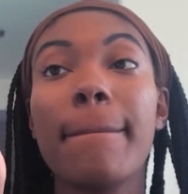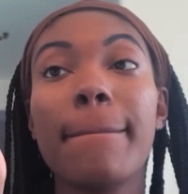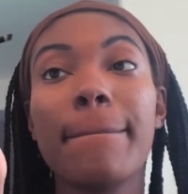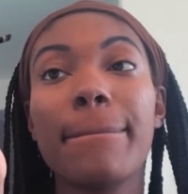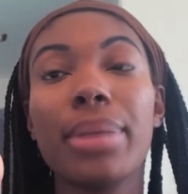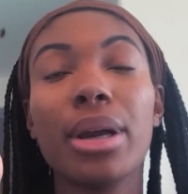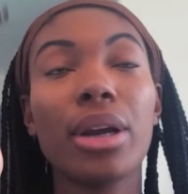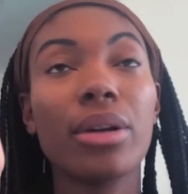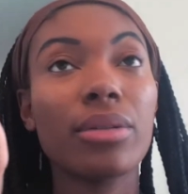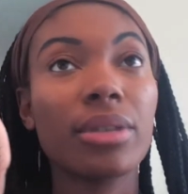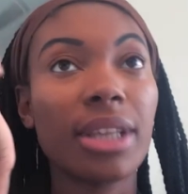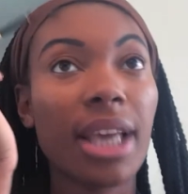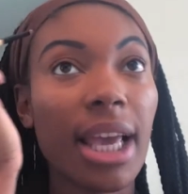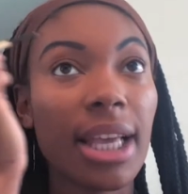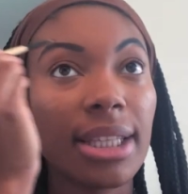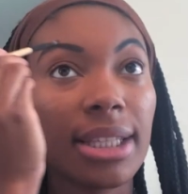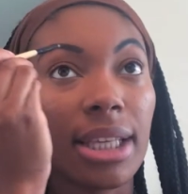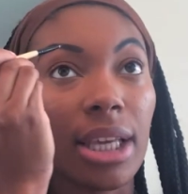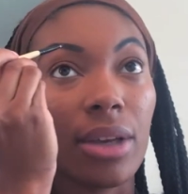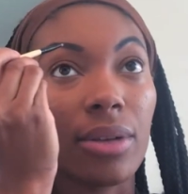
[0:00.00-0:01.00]

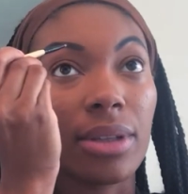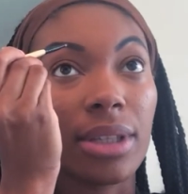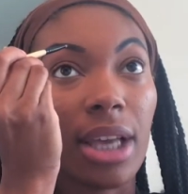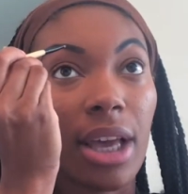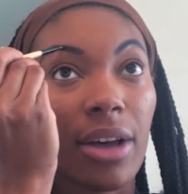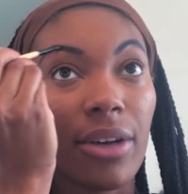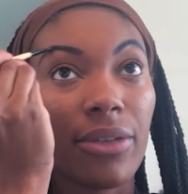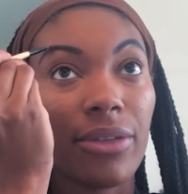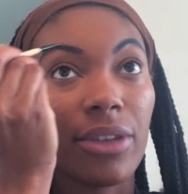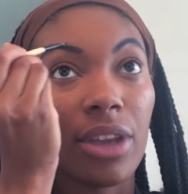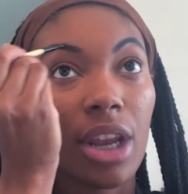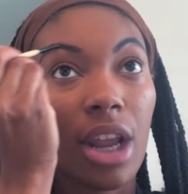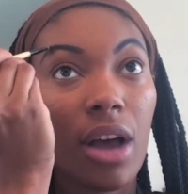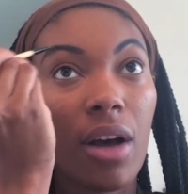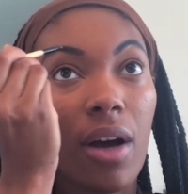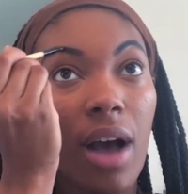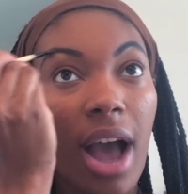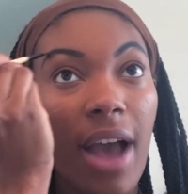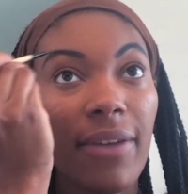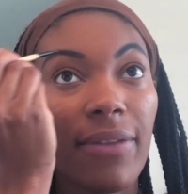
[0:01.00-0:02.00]
protect yourself. You
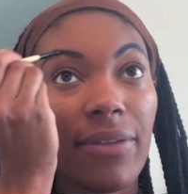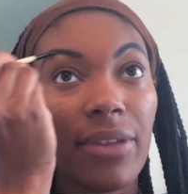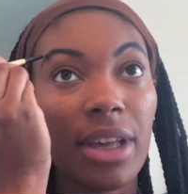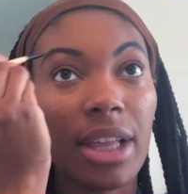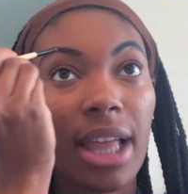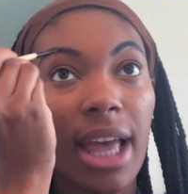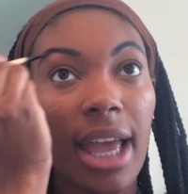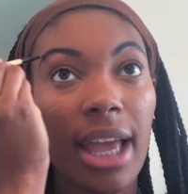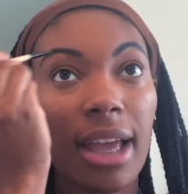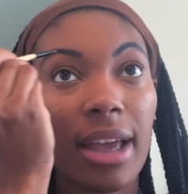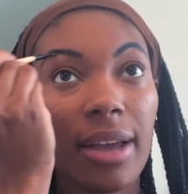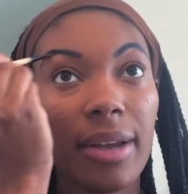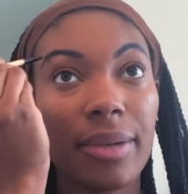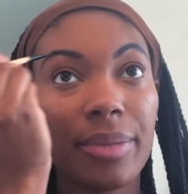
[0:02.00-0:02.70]
know, I feel like